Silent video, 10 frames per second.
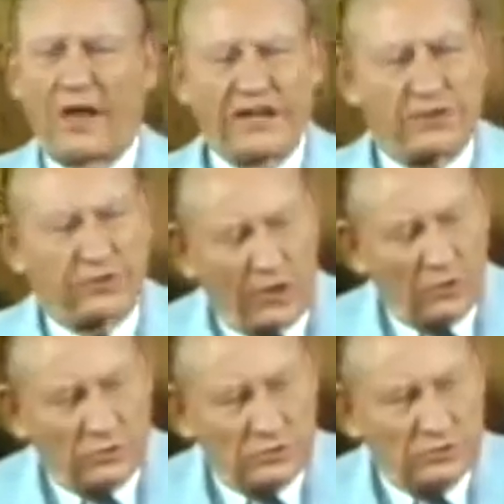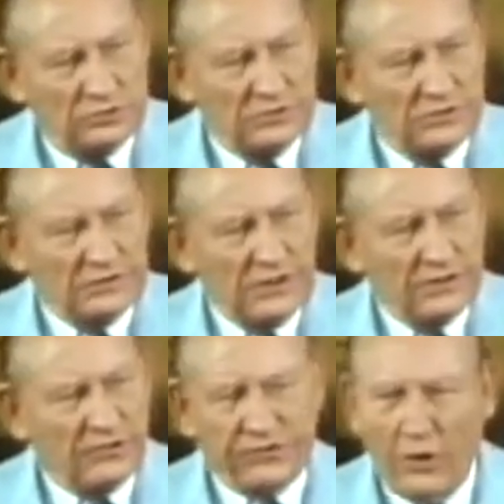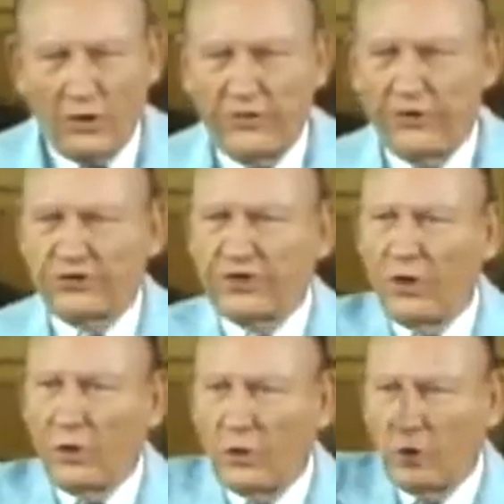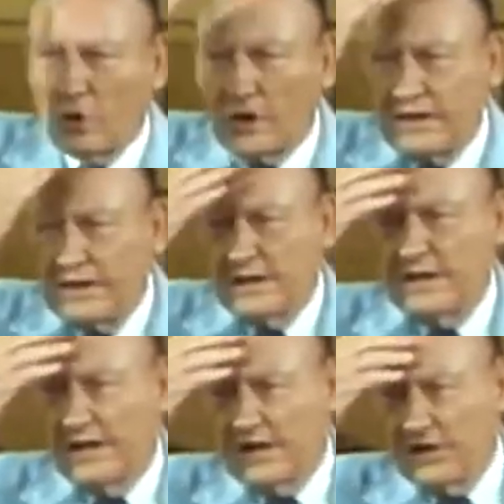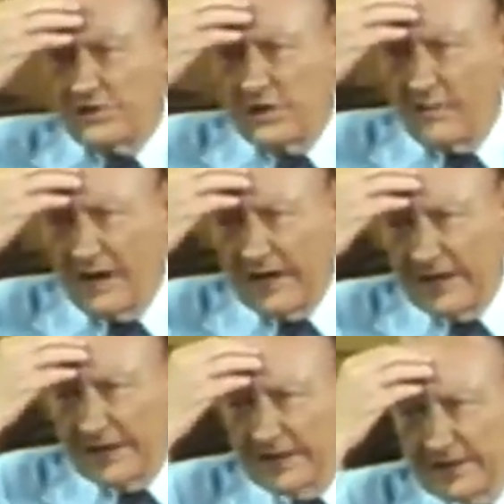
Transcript: has a throne. The throne of your soul is your mind.